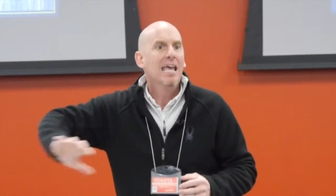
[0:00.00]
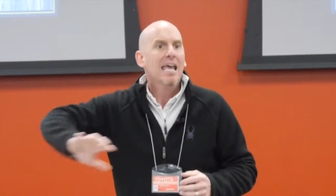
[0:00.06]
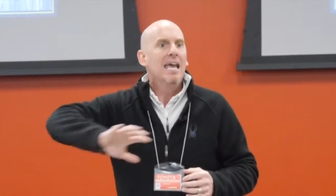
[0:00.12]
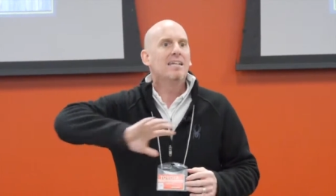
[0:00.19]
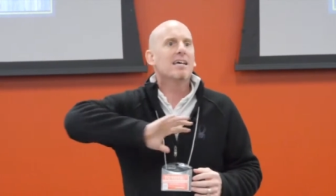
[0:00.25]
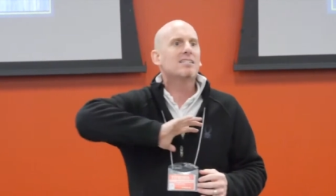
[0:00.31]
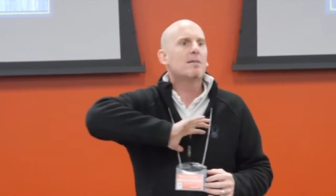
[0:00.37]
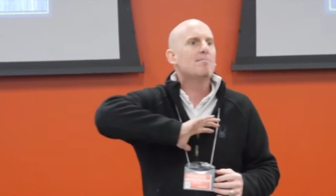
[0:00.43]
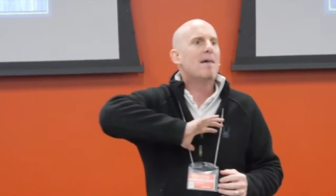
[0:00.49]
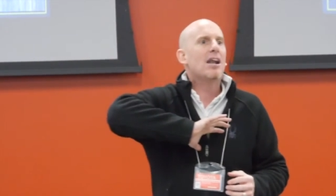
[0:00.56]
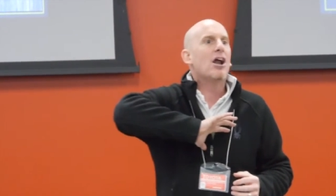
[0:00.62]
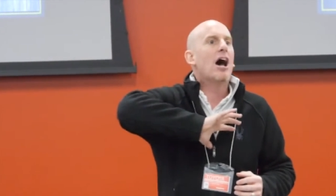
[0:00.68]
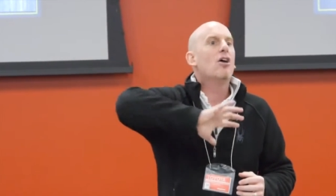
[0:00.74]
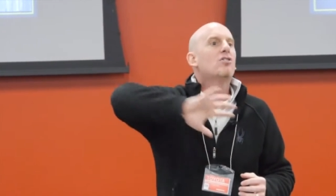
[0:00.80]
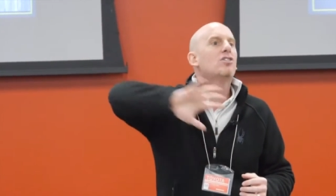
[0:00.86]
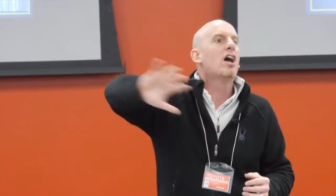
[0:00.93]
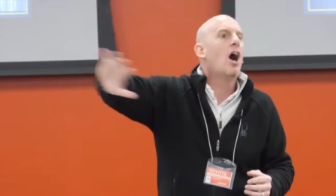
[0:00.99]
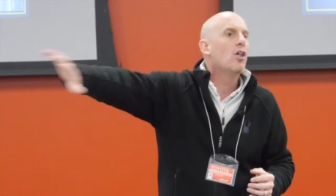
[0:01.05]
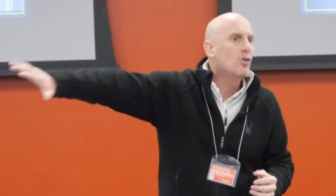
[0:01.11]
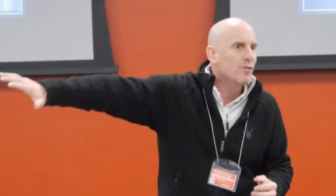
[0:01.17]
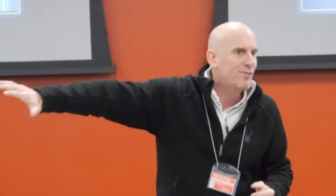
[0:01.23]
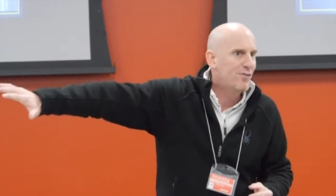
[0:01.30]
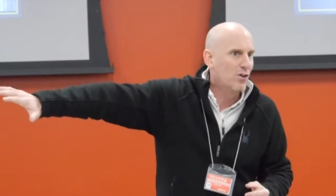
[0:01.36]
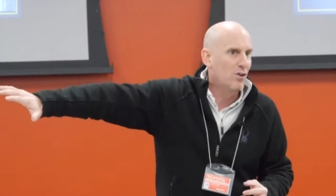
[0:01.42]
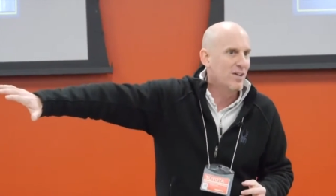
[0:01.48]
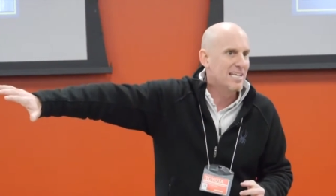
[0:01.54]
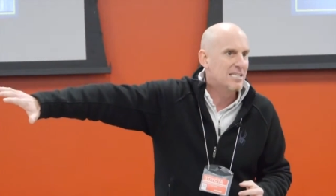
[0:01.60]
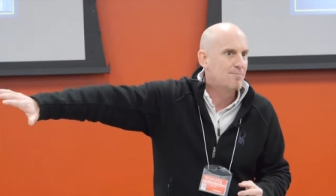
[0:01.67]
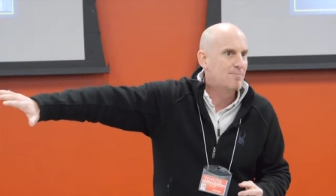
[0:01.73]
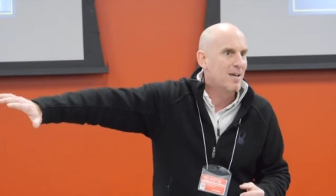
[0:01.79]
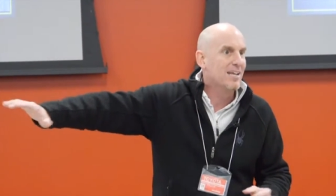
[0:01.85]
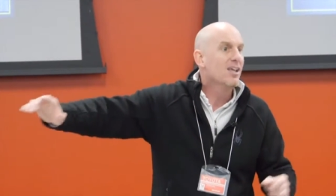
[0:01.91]
it doesn't matter how colorful
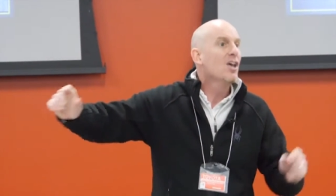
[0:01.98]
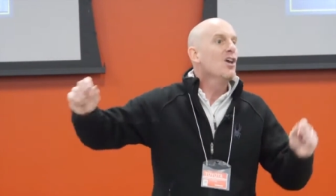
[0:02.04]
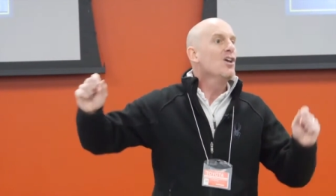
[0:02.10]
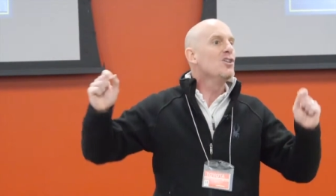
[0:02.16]
it's been.